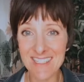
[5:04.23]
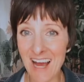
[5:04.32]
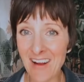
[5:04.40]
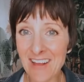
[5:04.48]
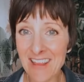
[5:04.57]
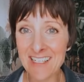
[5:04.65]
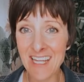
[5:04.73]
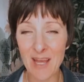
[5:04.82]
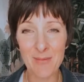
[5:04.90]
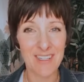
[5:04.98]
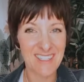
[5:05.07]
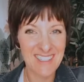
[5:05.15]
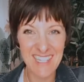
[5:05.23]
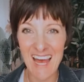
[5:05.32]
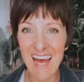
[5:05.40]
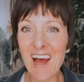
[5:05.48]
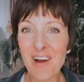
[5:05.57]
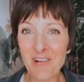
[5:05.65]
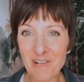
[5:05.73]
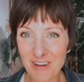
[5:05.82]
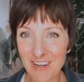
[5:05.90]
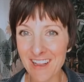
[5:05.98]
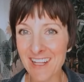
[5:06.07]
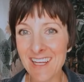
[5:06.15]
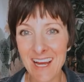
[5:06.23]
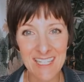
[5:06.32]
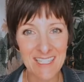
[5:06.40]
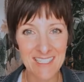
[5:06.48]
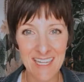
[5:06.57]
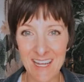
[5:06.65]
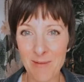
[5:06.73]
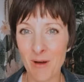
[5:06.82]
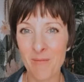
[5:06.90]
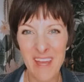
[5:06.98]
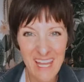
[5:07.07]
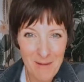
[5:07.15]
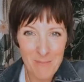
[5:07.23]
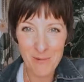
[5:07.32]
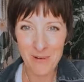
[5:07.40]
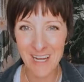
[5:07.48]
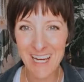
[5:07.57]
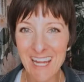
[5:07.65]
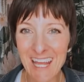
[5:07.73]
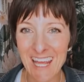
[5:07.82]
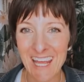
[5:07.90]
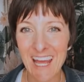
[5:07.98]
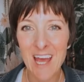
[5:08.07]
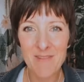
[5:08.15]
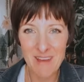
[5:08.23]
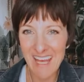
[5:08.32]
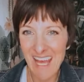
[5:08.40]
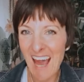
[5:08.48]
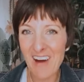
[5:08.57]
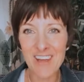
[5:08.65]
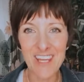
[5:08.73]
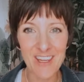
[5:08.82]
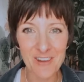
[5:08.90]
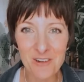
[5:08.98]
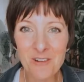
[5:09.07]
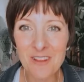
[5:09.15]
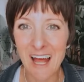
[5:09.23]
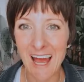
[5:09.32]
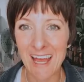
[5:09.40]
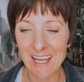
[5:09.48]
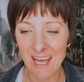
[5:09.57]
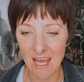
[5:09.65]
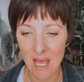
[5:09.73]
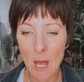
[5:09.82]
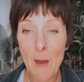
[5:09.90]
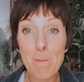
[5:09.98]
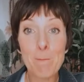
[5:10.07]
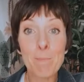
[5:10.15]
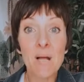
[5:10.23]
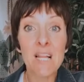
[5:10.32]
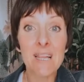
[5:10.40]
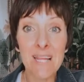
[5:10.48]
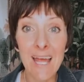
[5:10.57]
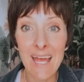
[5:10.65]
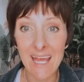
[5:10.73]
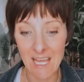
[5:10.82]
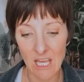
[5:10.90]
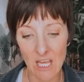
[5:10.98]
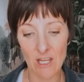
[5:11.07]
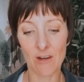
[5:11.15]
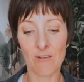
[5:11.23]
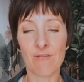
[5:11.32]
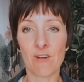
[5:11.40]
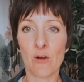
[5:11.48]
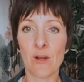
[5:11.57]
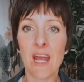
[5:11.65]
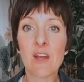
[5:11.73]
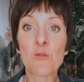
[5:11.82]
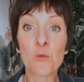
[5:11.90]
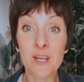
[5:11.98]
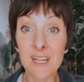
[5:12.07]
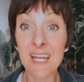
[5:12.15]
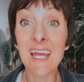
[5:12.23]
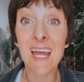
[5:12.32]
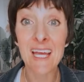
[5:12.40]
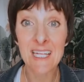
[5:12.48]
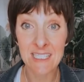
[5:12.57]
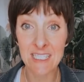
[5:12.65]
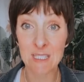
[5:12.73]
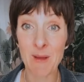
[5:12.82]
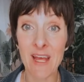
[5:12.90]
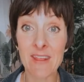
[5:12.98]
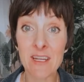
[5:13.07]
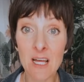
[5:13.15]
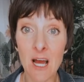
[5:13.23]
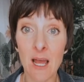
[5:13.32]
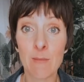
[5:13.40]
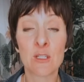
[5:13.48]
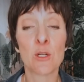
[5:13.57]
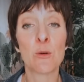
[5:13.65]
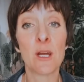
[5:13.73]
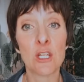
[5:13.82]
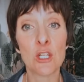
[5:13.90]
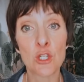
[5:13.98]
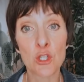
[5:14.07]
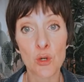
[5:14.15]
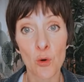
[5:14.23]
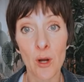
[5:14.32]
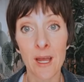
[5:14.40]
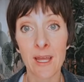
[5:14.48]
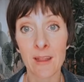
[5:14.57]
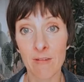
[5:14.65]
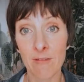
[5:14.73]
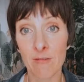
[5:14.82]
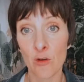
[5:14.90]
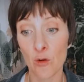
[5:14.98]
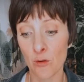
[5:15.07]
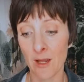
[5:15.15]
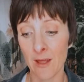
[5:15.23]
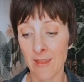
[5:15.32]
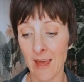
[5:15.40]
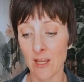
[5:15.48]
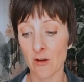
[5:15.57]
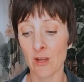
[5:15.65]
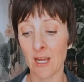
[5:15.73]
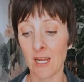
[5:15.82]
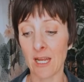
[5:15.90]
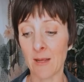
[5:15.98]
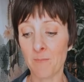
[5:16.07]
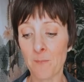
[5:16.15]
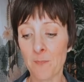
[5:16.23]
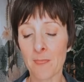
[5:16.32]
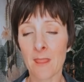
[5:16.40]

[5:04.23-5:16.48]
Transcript: down at the table, set a really nice table, make it pretty, make it how you like it, plate your food, and really spend the time to enjoy the food that you're eating.